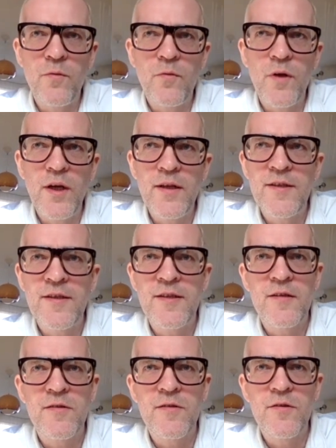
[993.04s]

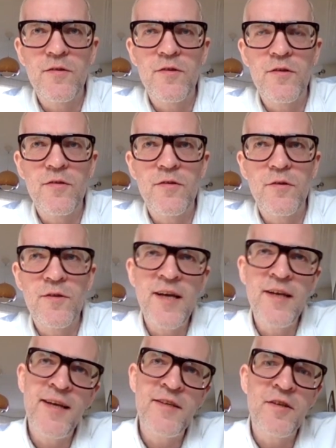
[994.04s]

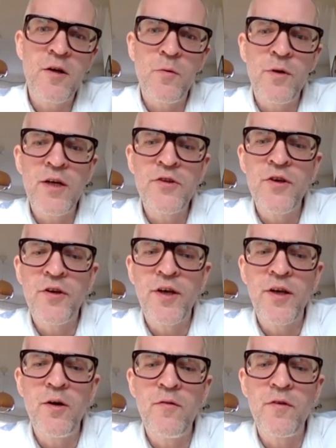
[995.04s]
10 years ago when I took it
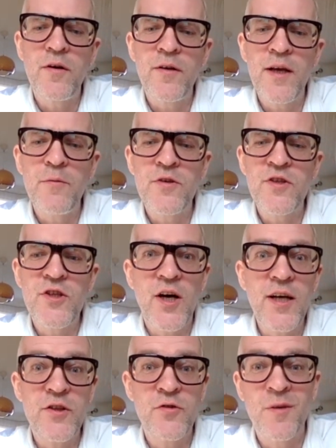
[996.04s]
over, it was
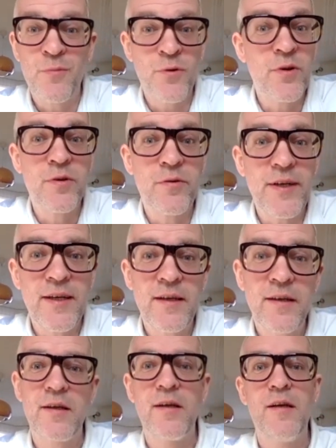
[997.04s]
tied to a brewery.
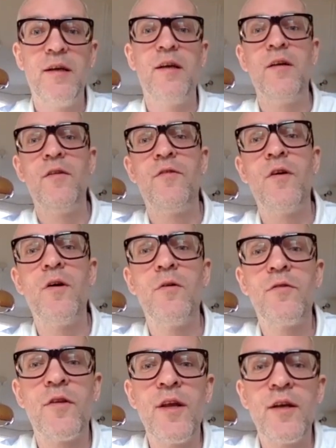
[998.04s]
So
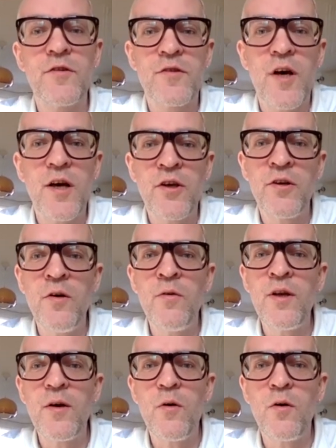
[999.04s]
I could
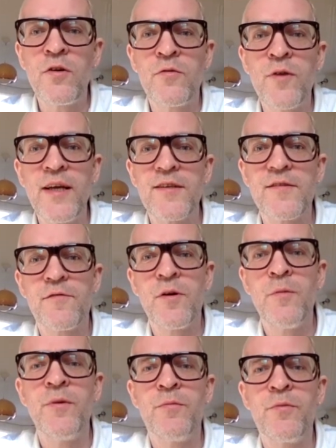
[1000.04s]
only order drinks
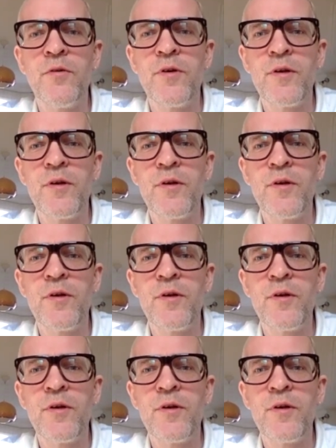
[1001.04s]
from the brewery.